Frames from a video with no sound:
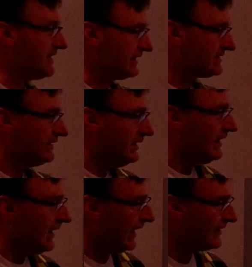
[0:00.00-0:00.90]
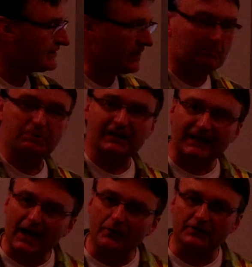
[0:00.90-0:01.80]
that
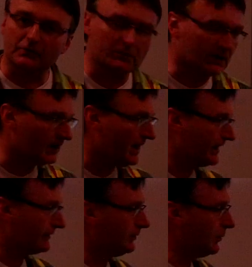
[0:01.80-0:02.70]
play out in real life?